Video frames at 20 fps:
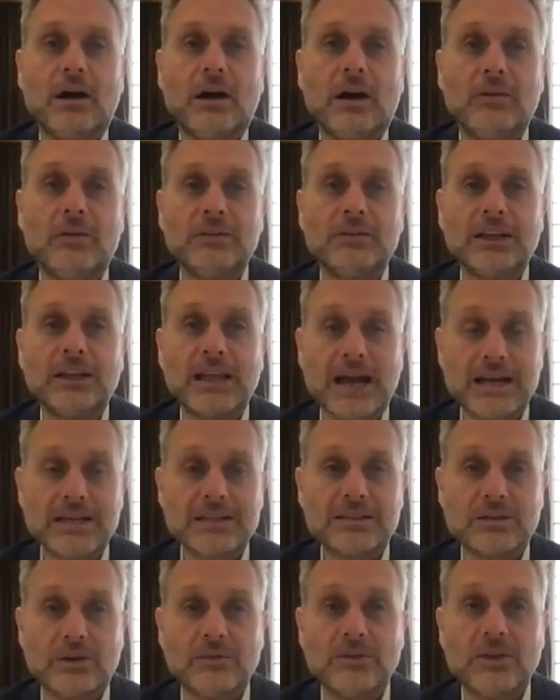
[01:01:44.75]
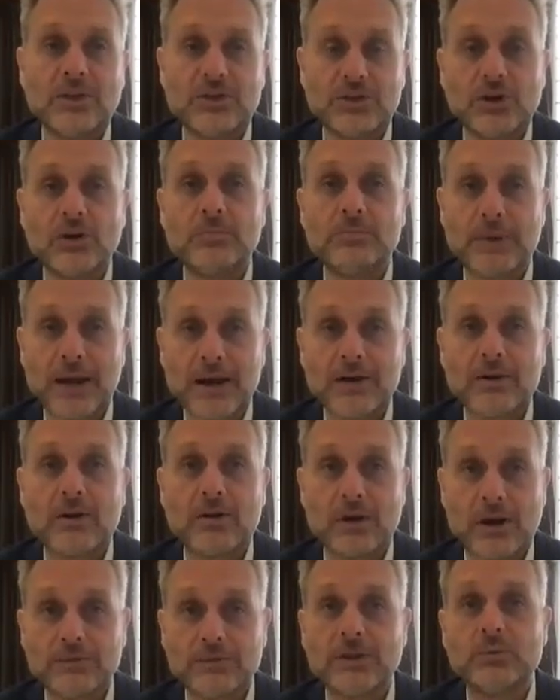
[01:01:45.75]
Of the third
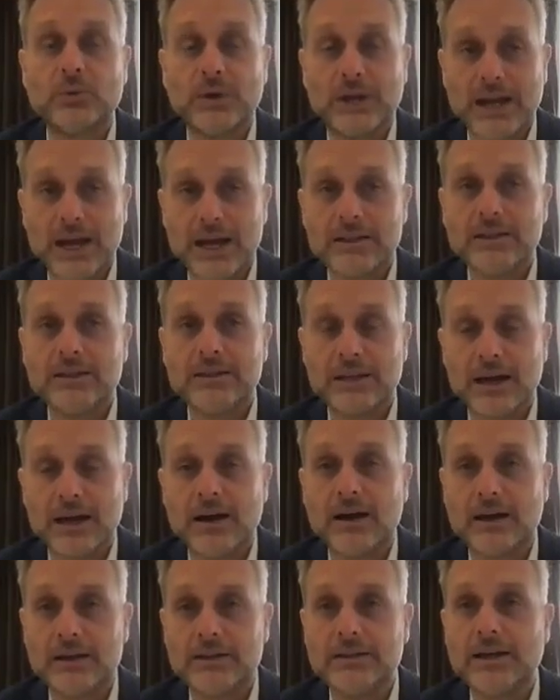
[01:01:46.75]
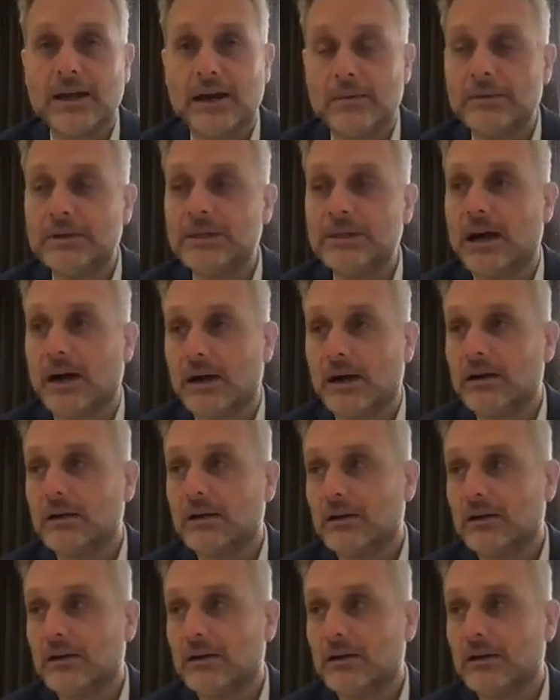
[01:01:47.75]
paragraph that we had in the Amidah.